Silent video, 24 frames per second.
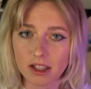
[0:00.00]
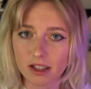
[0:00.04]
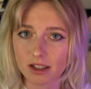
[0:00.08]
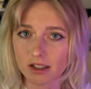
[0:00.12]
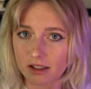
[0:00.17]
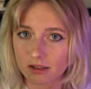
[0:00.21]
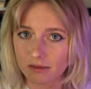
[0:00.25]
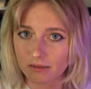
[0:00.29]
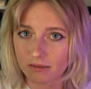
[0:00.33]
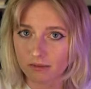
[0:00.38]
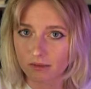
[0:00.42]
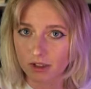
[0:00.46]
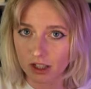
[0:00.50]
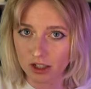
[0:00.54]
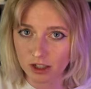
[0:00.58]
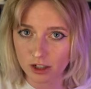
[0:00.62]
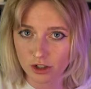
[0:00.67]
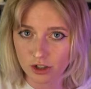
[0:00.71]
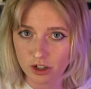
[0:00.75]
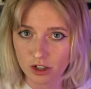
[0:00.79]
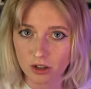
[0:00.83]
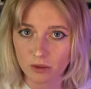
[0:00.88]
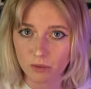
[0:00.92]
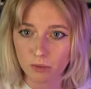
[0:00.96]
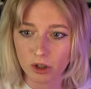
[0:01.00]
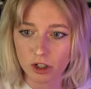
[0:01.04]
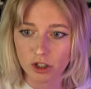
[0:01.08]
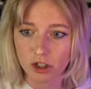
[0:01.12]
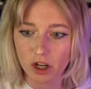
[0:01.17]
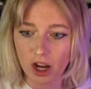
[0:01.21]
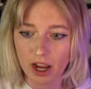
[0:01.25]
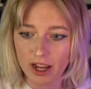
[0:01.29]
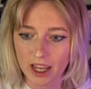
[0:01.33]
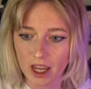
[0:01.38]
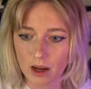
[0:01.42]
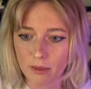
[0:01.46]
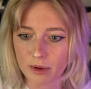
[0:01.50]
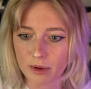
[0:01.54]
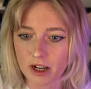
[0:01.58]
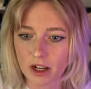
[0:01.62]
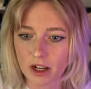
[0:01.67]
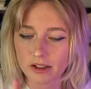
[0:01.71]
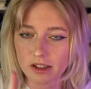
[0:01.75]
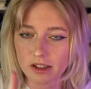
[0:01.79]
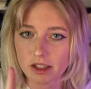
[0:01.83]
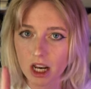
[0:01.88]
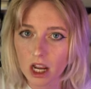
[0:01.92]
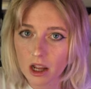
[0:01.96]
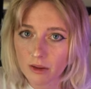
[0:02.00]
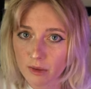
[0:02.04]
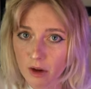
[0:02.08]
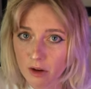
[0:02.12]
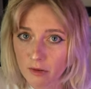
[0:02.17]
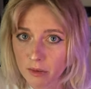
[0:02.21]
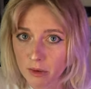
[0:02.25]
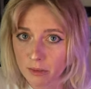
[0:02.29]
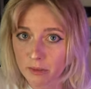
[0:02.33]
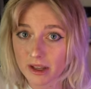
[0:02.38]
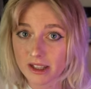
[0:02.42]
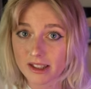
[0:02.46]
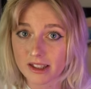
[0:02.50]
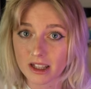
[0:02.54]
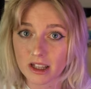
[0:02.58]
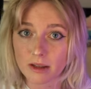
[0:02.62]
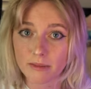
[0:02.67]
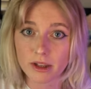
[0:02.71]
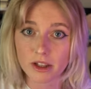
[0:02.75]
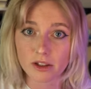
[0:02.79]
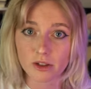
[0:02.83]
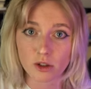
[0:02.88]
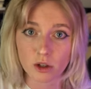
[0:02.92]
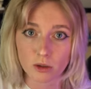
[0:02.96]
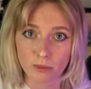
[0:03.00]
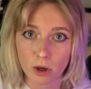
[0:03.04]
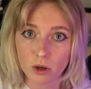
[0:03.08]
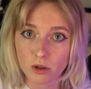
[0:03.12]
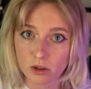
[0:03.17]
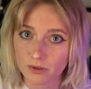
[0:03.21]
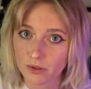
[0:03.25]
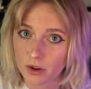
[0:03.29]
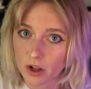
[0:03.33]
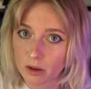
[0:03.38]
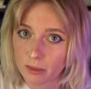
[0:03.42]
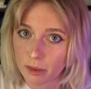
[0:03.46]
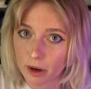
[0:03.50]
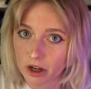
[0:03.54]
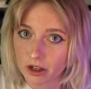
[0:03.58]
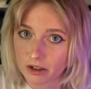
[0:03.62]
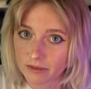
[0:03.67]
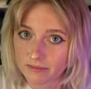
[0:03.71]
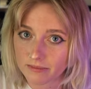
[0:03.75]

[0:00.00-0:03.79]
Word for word: this condition, which I can't pronounce the name of, but basically means your bones fall apart.